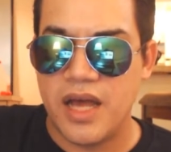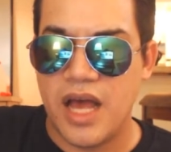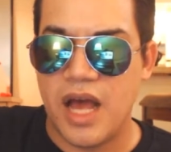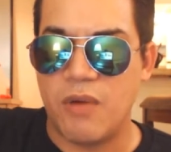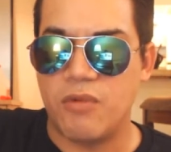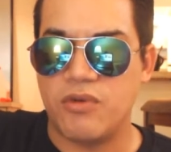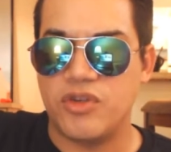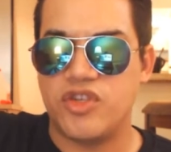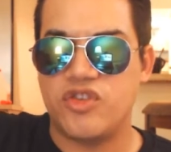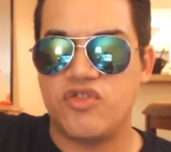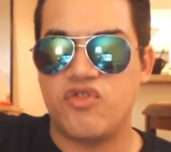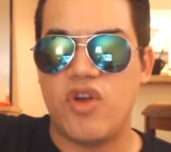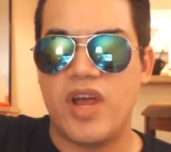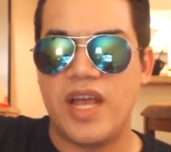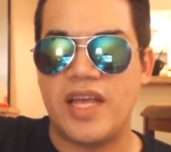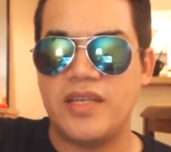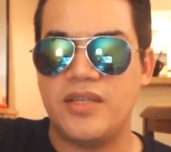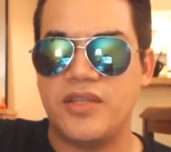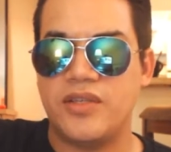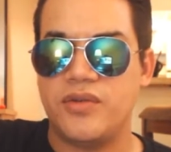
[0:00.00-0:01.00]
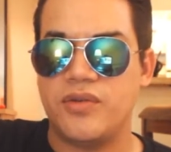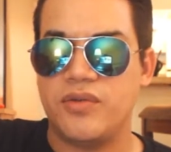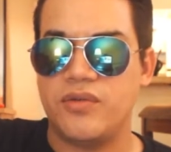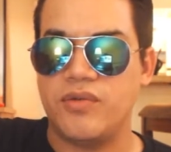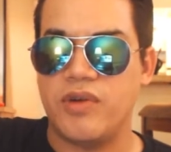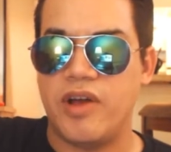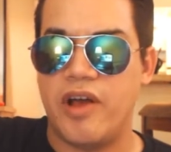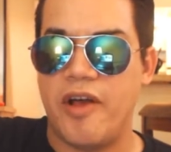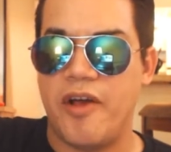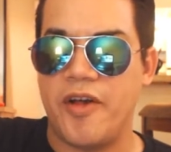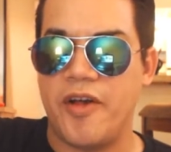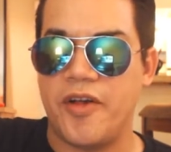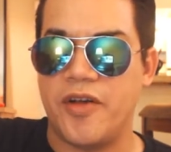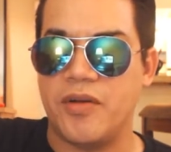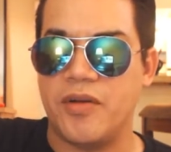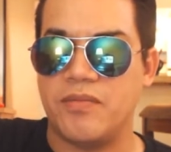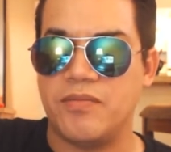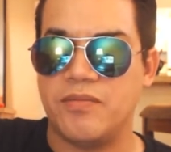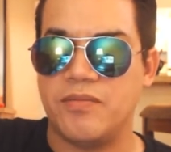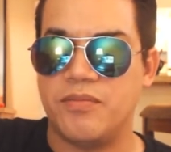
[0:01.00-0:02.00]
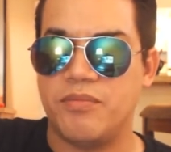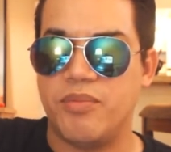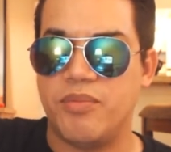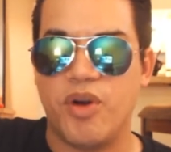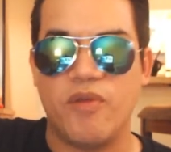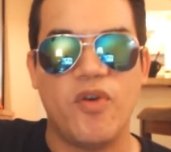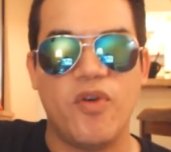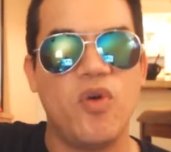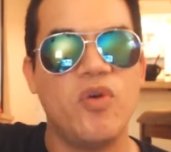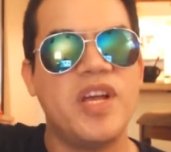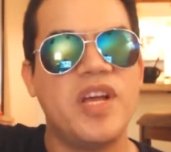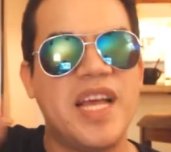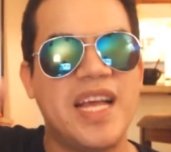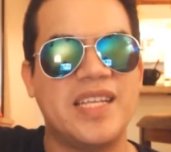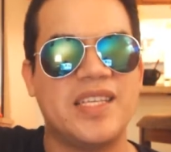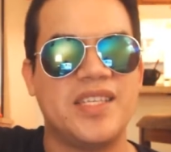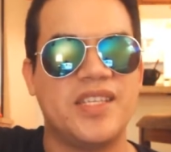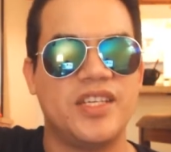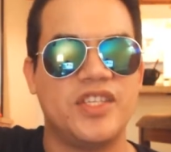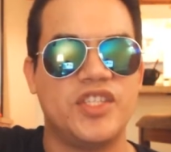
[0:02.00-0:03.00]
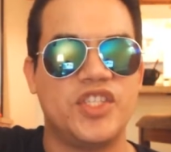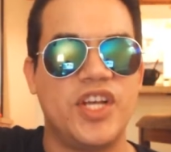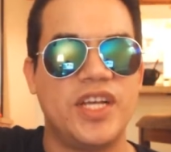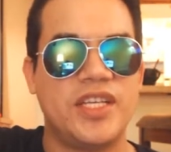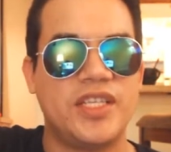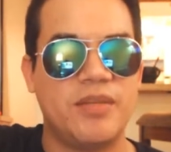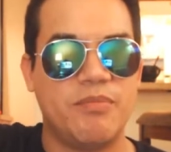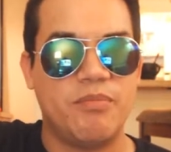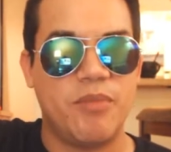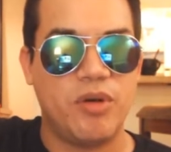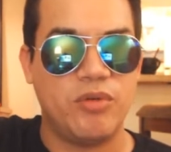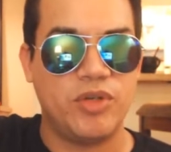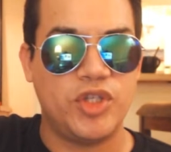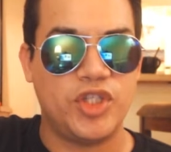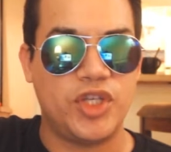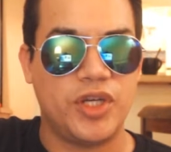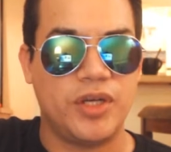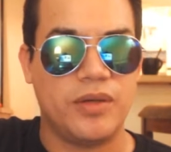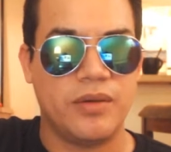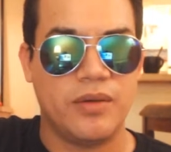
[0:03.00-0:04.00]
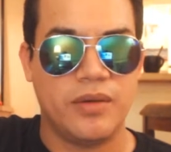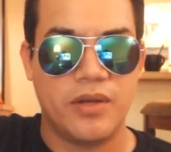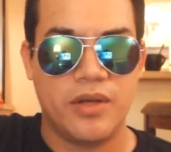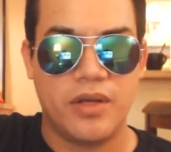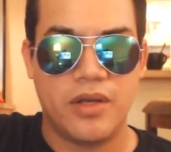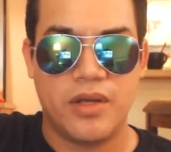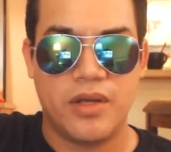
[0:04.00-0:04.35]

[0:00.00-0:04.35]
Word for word: I was trying to uh, provoke and suggest motion